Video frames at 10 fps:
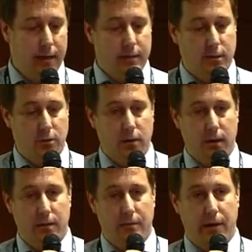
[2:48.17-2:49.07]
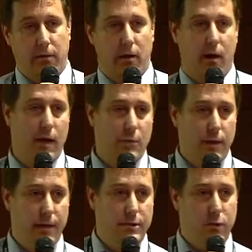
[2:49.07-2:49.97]
So there are
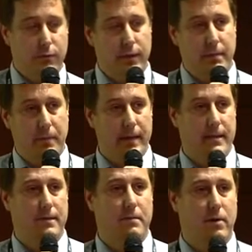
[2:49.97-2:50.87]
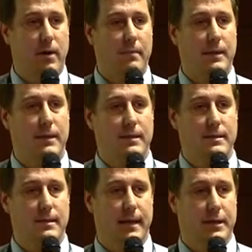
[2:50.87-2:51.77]
hardware and software dependent
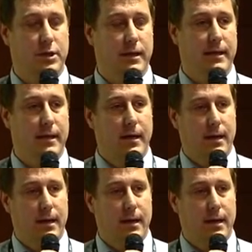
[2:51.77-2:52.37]
parameters that actually